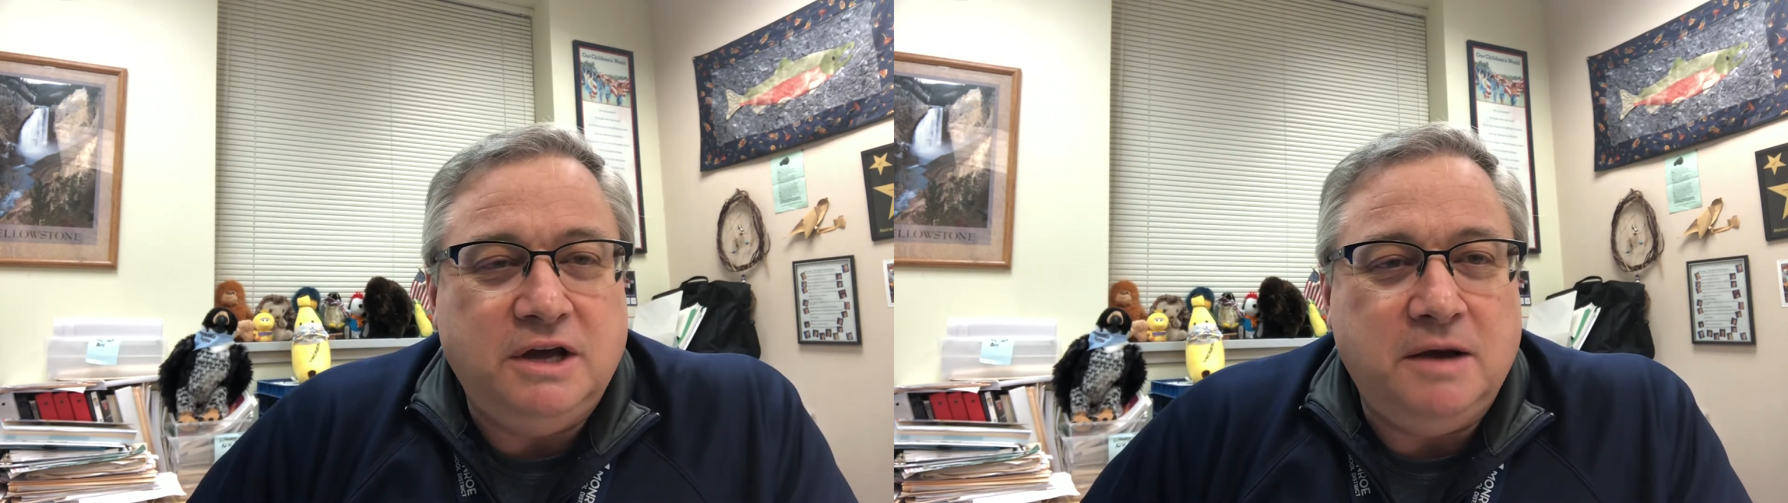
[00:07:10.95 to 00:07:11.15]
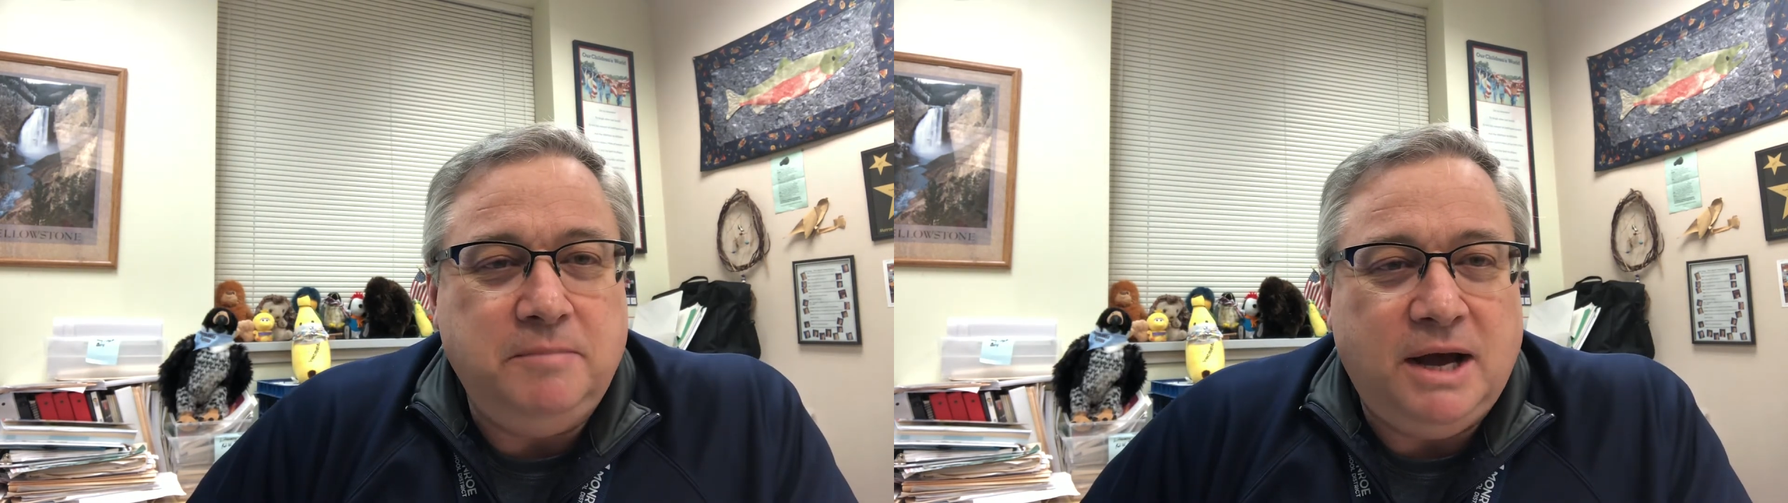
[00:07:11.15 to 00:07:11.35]

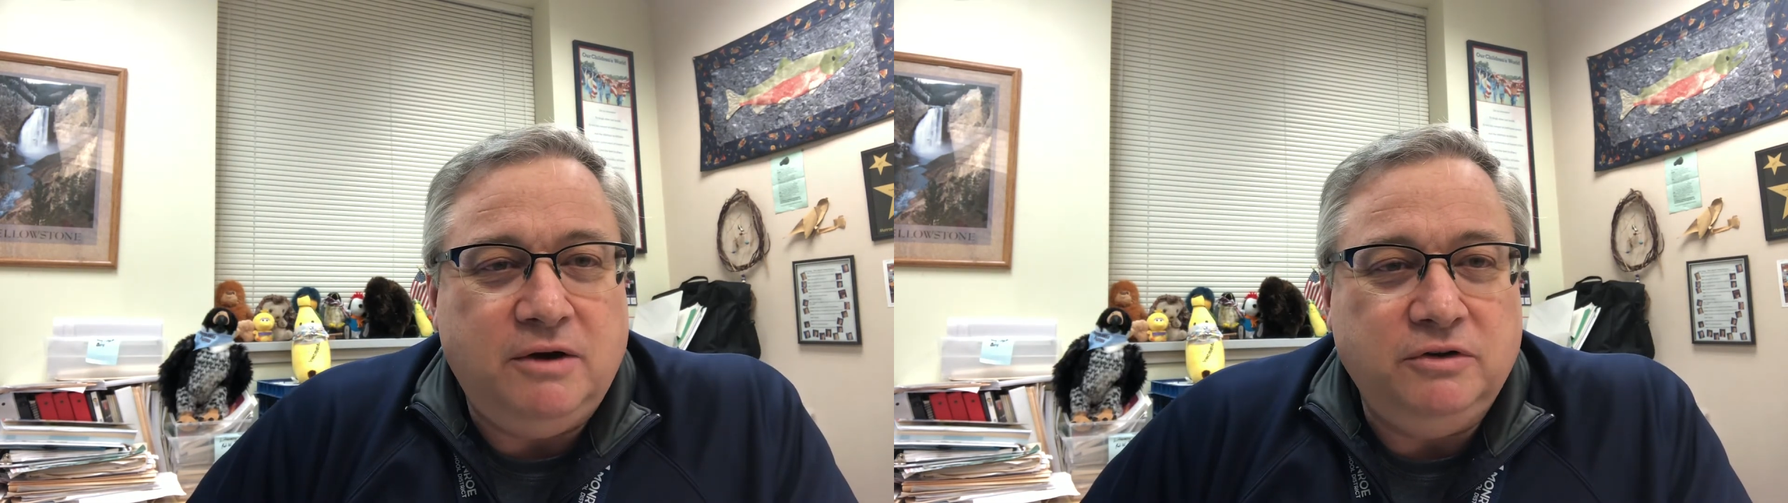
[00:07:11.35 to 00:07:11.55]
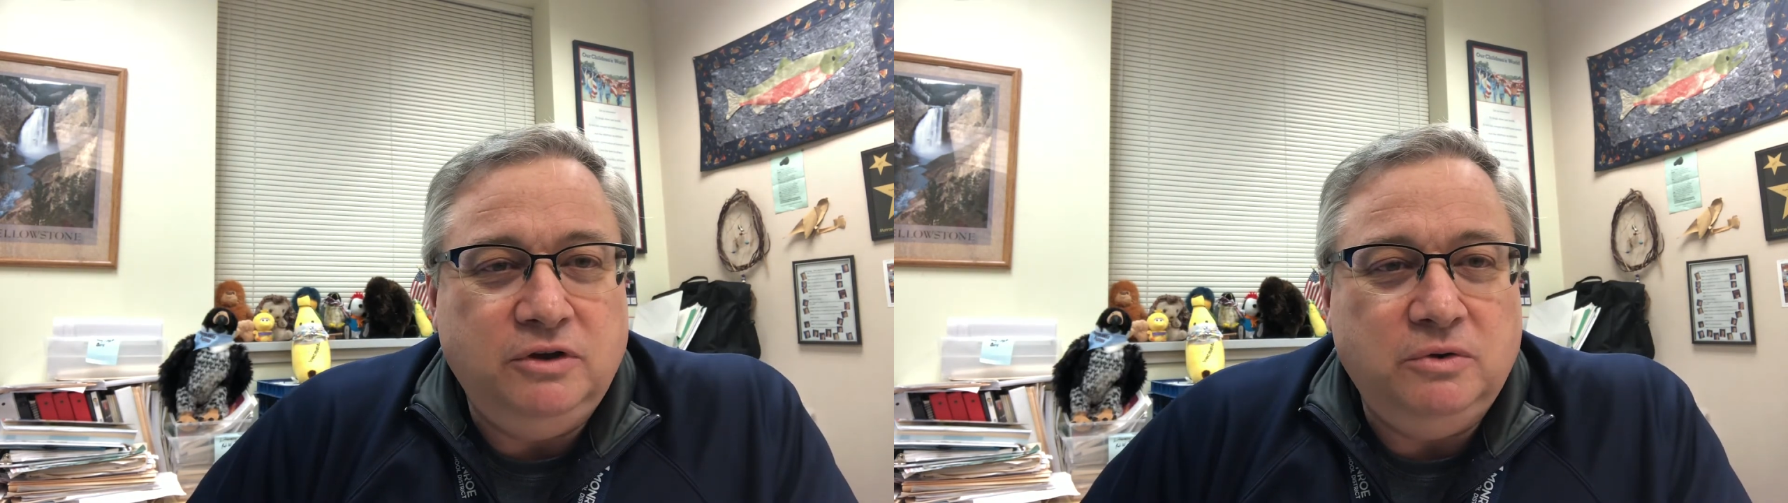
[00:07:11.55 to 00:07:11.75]

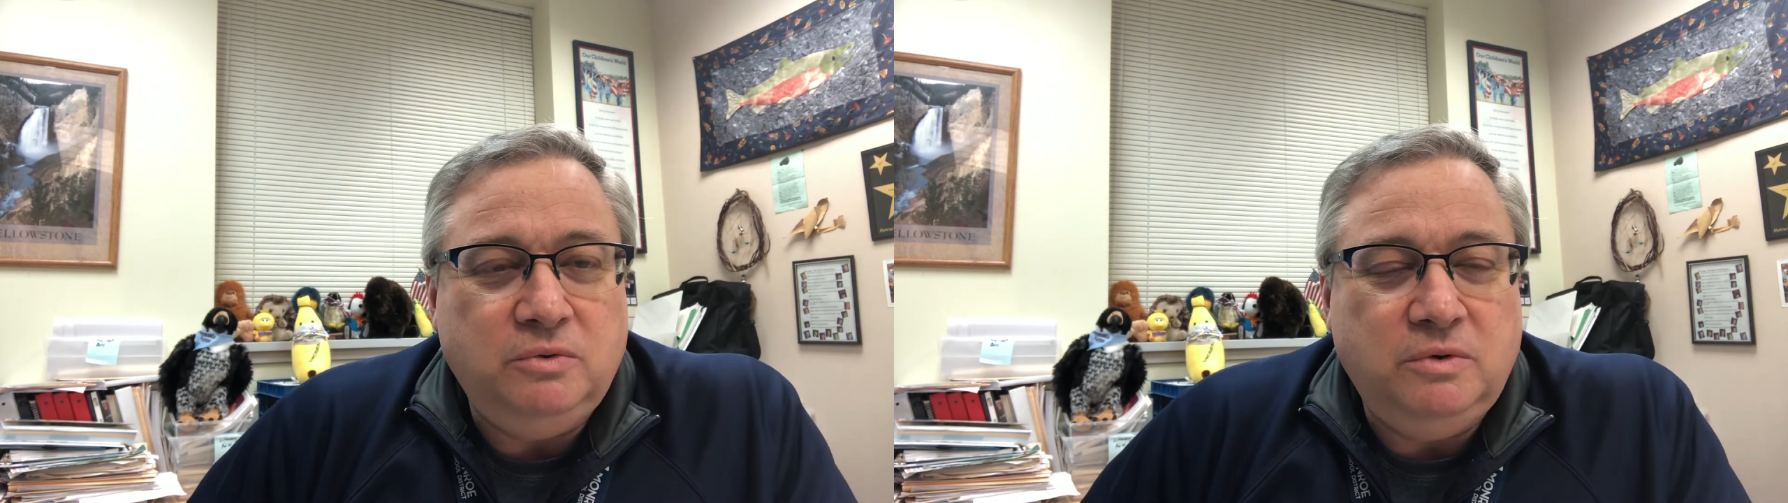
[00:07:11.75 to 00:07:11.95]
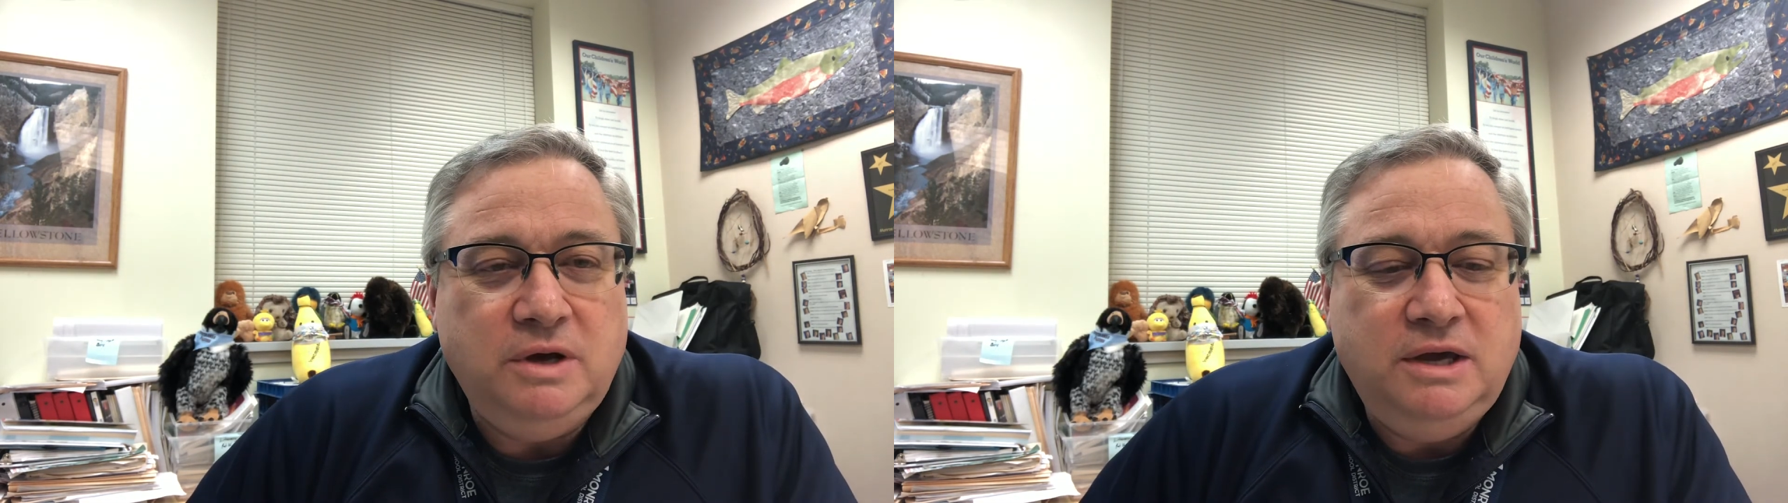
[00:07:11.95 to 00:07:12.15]
about
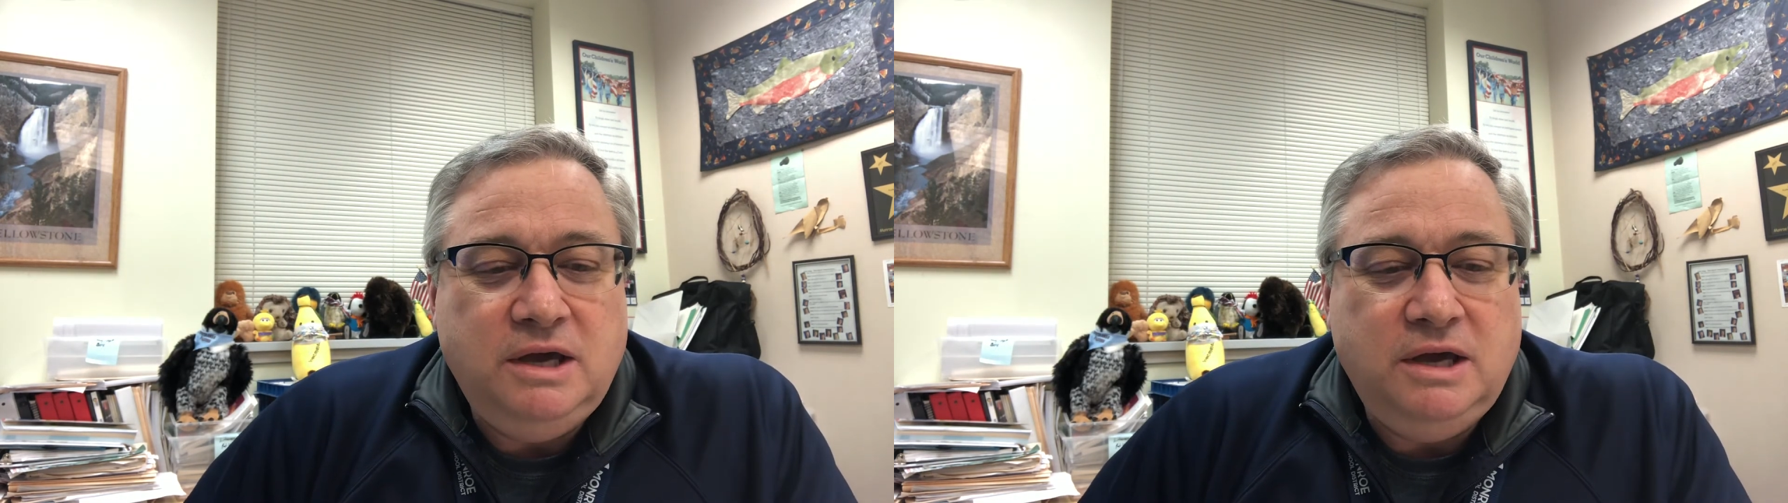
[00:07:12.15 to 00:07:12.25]
you,